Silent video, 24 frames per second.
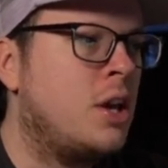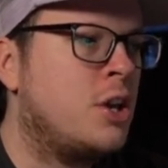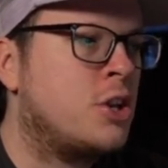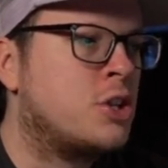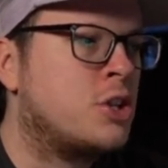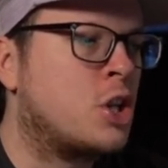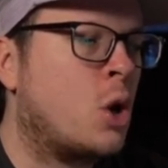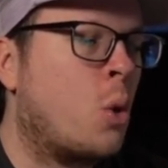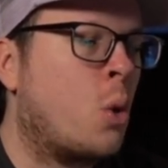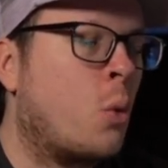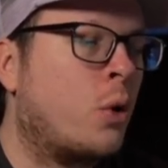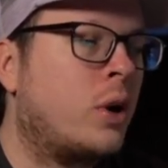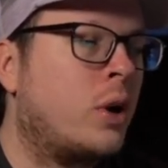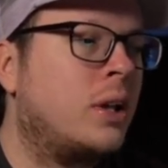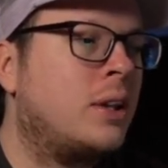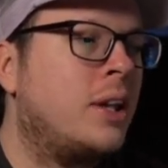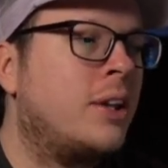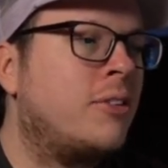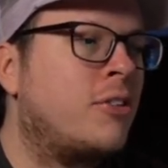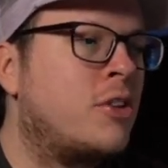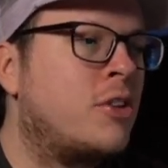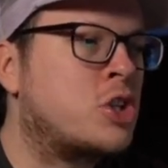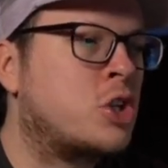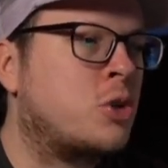So we're going to
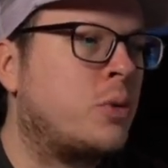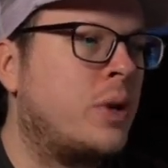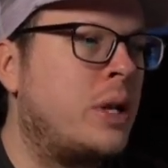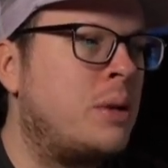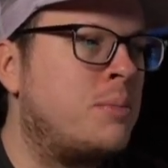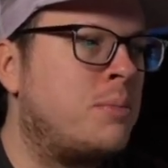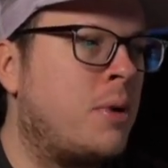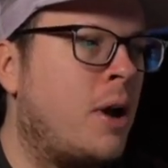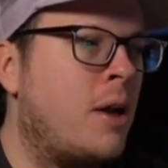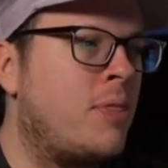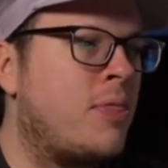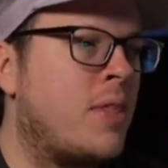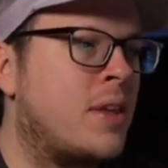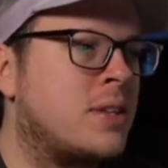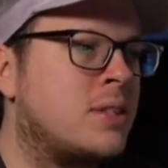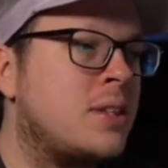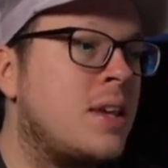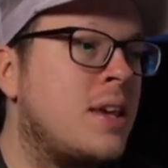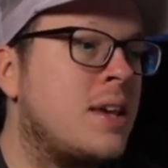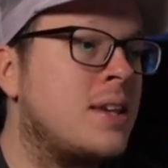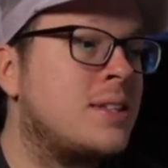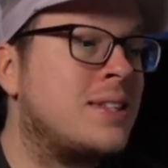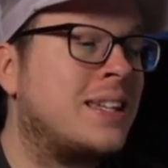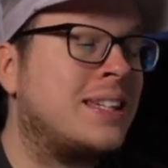click this green button that
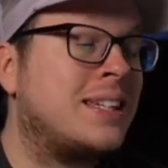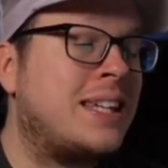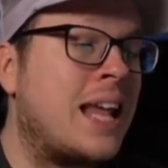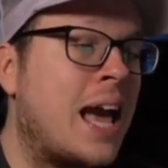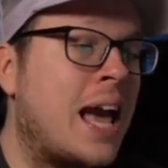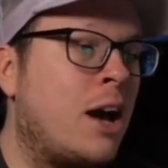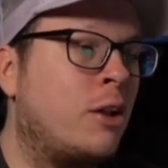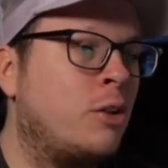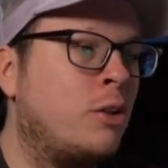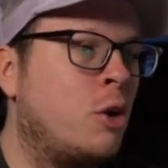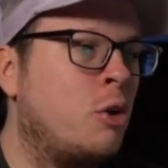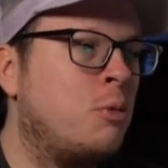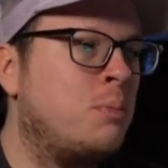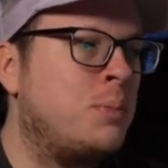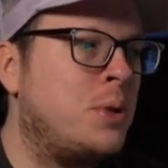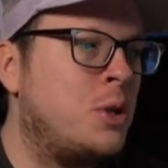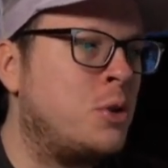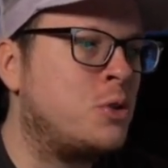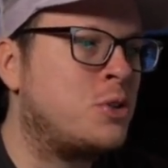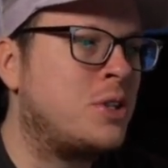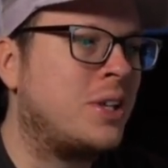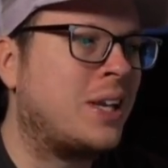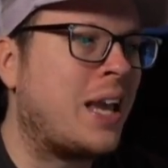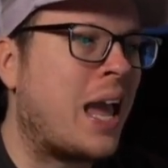says download
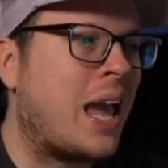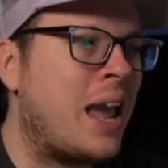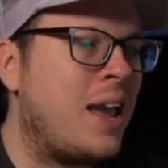music